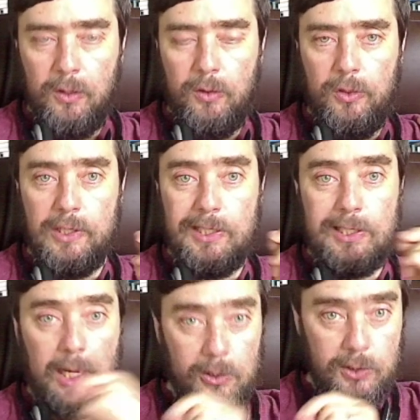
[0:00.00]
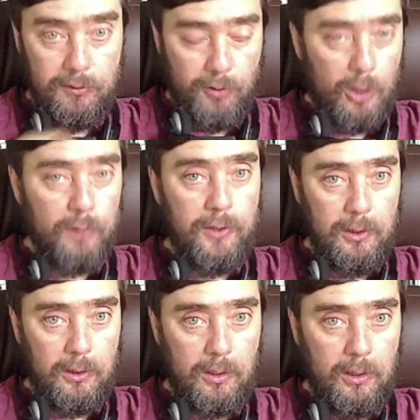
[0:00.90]
The cells evolved
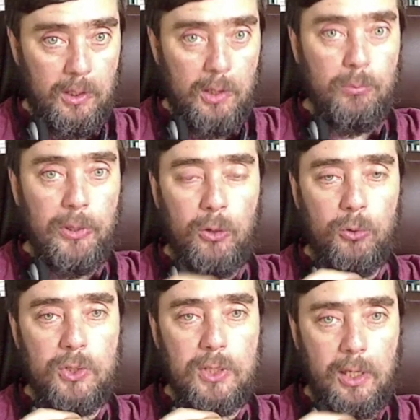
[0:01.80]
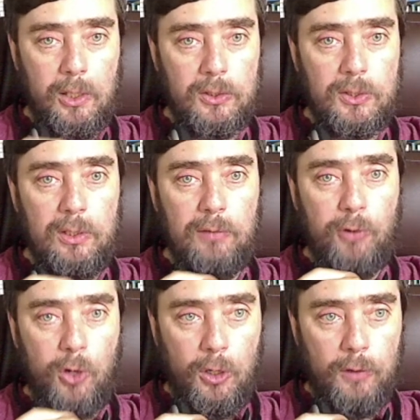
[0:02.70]
here, but those cells
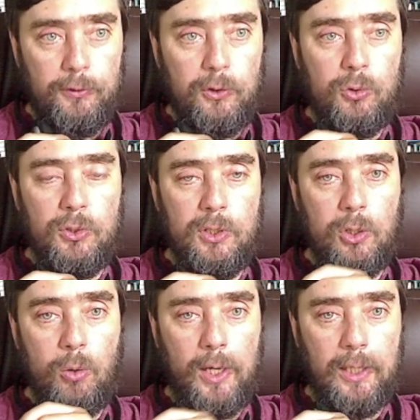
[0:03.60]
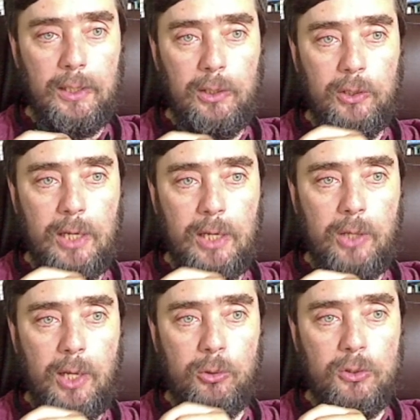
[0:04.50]
evolved to sit quietly on the
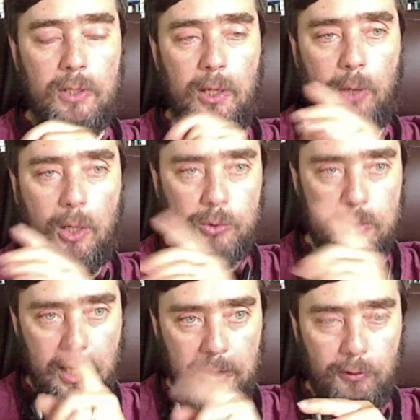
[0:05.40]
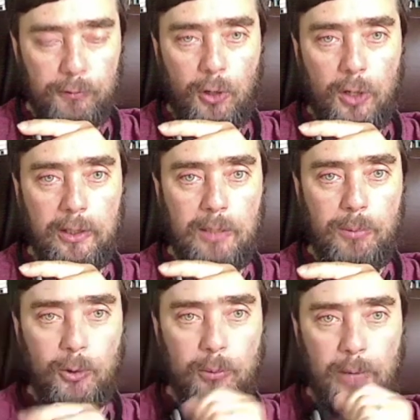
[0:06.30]
outer, outside of a frog and keep
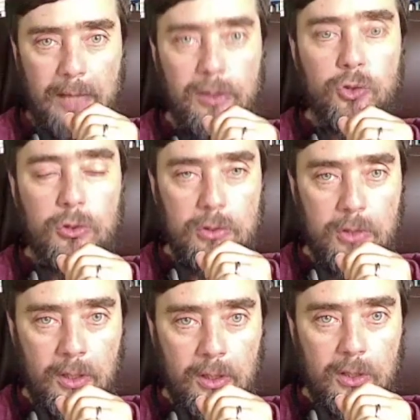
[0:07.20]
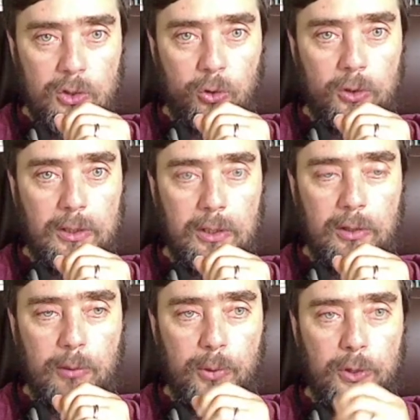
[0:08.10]
out the pathogens. They certainly, the,
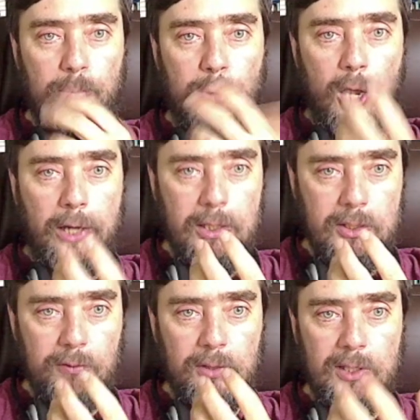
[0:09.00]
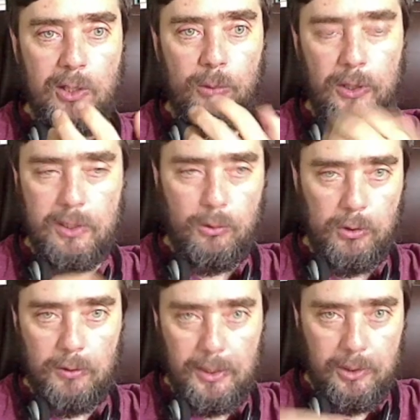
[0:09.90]
the, the bodies of these Xenobots that run
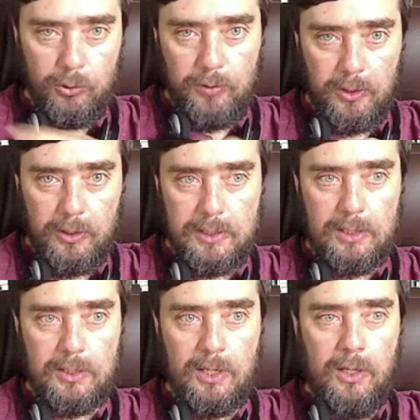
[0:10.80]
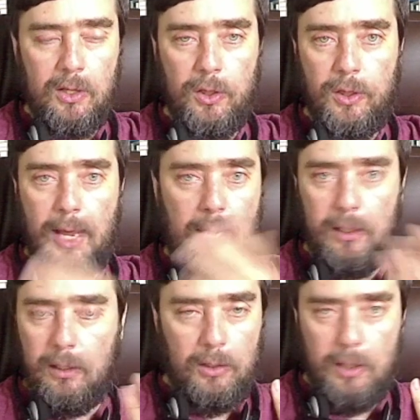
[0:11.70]
around and do various things, that
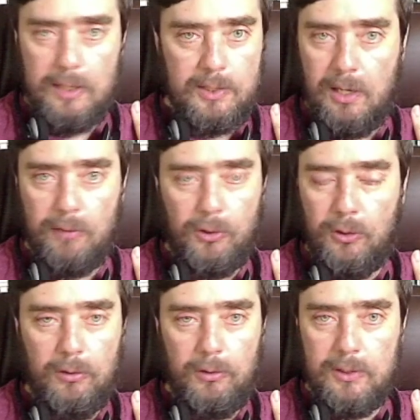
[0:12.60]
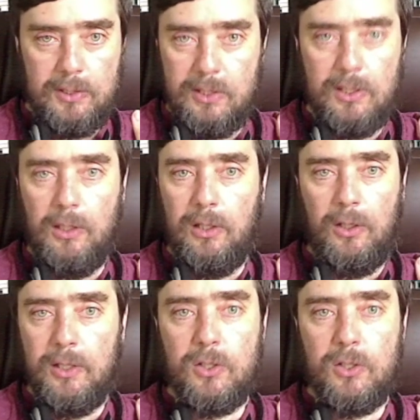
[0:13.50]
has never existed in their history